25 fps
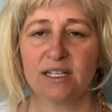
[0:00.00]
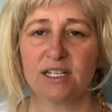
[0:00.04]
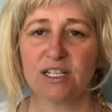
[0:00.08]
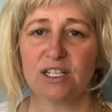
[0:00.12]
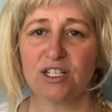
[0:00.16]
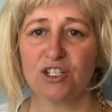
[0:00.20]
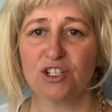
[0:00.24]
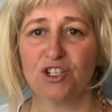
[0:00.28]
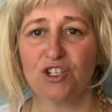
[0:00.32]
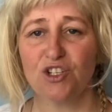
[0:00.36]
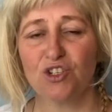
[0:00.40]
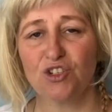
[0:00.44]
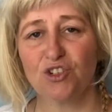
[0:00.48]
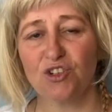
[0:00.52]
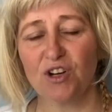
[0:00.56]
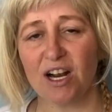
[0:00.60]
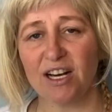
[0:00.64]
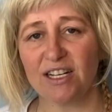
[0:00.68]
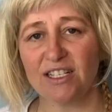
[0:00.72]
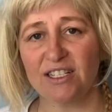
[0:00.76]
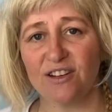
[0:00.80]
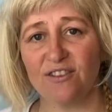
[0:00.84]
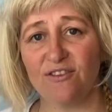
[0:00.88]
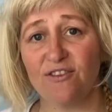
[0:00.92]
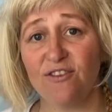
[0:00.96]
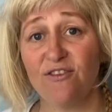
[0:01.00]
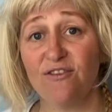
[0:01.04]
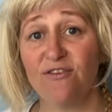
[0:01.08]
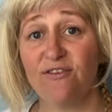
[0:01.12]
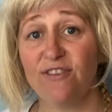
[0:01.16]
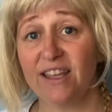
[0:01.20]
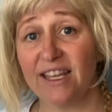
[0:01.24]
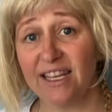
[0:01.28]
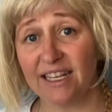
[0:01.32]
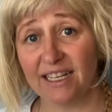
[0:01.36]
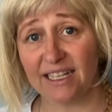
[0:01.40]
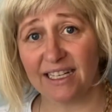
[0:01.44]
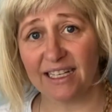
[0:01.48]
constructed
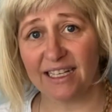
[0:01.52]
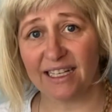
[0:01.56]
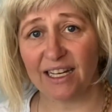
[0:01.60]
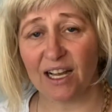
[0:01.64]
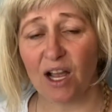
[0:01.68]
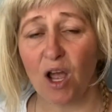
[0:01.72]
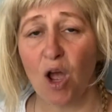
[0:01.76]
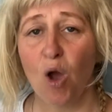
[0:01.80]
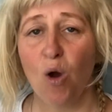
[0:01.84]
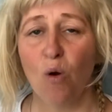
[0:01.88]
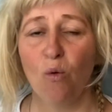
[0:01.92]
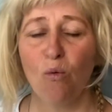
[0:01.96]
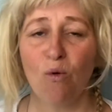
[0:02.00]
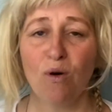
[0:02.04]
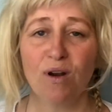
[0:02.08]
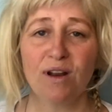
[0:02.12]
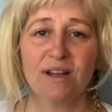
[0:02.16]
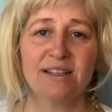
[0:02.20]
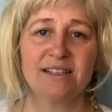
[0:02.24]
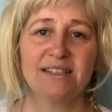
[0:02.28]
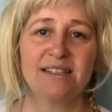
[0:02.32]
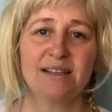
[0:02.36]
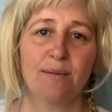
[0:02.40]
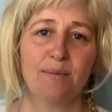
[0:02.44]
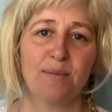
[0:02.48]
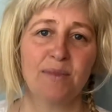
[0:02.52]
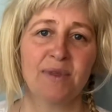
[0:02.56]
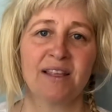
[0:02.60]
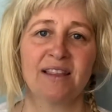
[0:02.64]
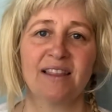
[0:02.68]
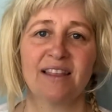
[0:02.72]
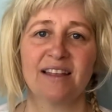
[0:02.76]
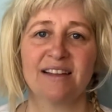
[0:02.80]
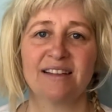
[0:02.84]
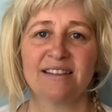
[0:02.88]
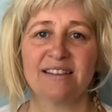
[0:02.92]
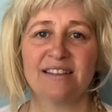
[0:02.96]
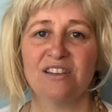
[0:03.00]
feeling, what is something
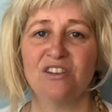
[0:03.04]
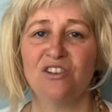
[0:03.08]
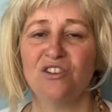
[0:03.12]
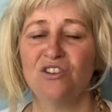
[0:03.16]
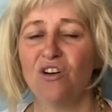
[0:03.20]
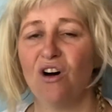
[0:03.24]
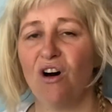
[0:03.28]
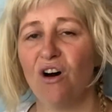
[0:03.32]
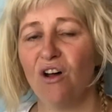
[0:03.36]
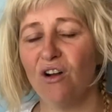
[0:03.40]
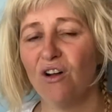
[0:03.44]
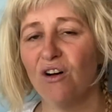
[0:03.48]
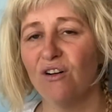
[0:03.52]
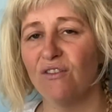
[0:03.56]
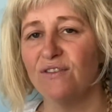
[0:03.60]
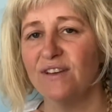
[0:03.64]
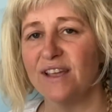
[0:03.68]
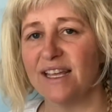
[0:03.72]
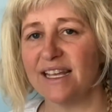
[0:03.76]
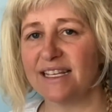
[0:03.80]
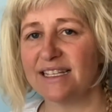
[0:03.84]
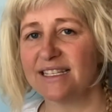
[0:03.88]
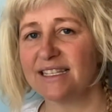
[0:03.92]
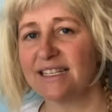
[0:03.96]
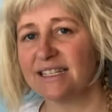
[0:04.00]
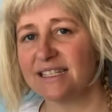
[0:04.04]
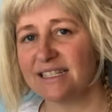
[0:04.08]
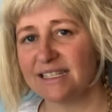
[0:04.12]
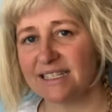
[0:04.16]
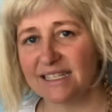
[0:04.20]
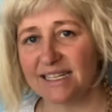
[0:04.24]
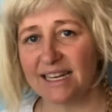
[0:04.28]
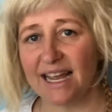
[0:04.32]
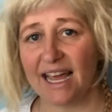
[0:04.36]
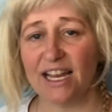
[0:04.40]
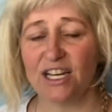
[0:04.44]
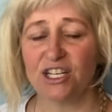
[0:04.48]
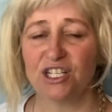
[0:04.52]
that is not of essence
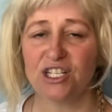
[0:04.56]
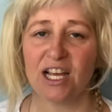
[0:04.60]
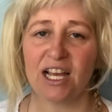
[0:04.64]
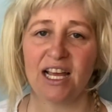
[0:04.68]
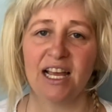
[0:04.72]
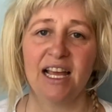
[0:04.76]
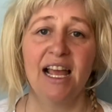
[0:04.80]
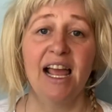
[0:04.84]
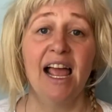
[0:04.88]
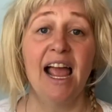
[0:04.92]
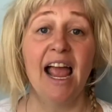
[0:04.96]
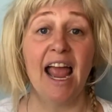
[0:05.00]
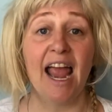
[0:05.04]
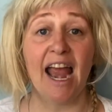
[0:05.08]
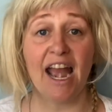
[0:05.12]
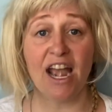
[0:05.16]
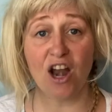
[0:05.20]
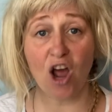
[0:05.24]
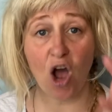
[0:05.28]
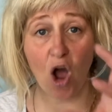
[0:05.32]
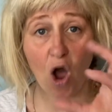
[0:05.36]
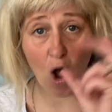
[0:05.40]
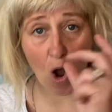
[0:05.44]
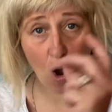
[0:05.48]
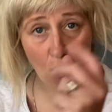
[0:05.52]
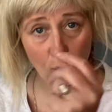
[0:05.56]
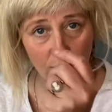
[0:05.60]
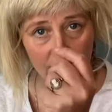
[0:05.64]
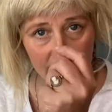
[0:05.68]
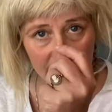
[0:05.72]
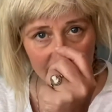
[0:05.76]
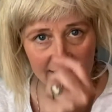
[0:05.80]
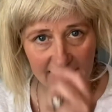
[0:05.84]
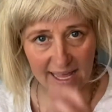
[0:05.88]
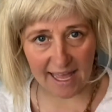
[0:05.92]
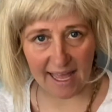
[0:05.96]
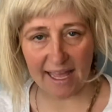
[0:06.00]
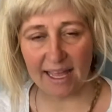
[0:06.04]
nature, and holding
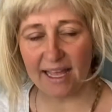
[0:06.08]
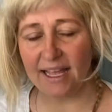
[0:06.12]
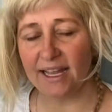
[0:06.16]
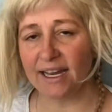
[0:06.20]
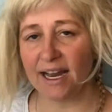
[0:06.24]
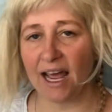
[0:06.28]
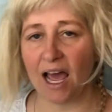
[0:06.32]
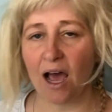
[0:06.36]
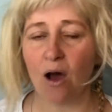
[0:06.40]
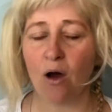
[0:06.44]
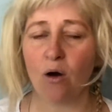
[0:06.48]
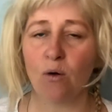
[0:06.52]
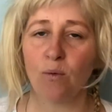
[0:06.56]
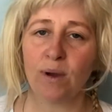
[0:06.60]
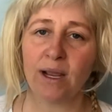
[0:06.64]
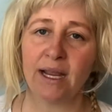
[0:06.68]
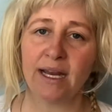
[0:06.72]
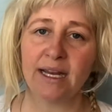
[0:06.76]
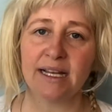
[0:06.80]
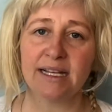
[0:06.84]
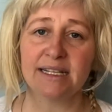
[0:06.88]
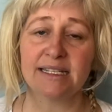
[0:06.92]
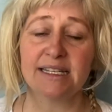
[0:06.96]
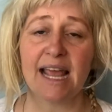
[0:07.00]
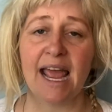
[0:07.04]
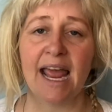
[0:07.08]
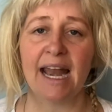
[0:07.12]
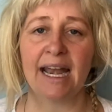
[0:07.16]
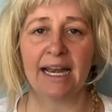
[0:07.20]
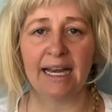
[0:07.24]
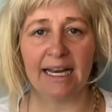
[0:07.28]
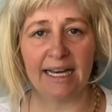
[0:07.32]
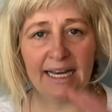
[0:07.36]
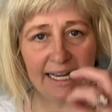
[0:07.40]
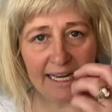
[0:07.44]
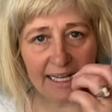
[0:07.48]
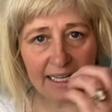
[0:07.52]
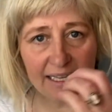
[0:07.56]
that in our awareness and
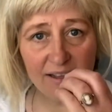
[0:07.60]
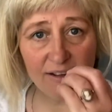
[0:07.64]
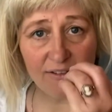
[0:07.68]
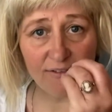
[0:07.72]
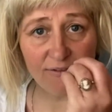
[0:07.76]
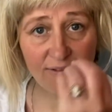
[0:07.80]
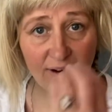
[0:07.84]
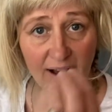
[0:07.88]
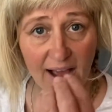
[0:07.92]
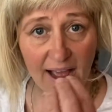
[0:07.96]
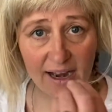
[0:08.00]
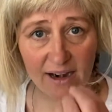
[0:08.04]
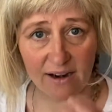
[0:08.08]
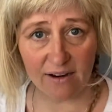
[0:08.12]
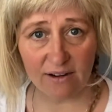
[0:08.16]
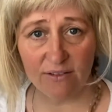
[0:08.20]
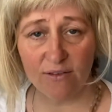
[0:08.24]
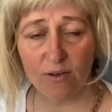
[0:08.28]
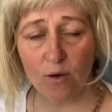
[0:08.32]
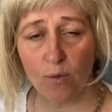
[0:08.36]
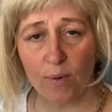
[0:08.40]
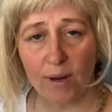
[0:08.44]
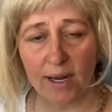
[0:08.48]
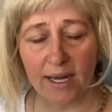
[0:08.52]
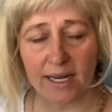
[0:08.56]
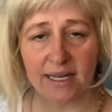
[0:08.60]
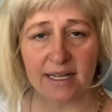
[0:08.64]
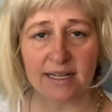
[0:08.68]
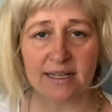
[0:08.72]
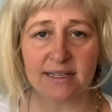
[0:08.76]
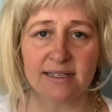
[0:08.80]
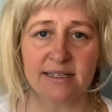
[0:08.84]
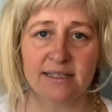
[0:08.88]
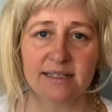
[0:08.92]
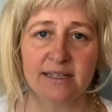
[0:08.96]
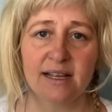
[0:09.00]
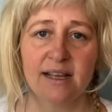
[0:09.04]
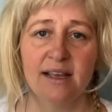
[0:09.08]
letting the fire of
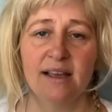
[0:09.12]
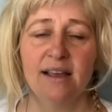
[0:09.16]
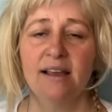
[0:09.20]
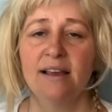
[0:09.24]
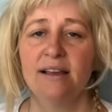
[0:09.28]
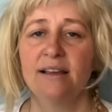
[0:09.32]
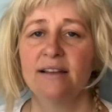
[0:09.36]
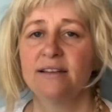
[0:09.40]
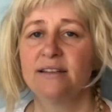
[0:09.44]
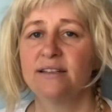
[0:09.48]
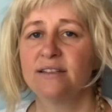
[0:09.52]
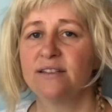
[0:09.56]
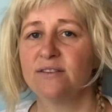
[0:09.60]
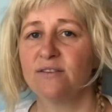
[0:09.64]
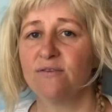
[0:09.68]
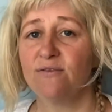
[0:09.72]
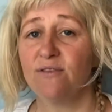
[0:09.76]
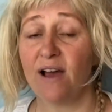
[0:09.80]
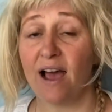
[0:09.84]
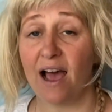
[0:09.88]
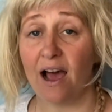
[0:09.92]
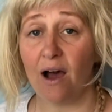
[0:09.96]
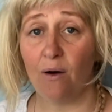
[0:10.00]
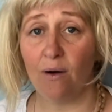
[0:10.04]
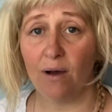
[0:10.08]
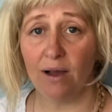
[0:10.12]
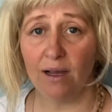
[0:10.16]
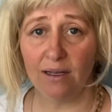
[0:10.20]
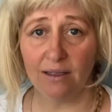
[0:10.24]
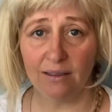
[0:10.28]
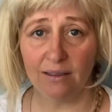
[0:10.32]
awareness devour,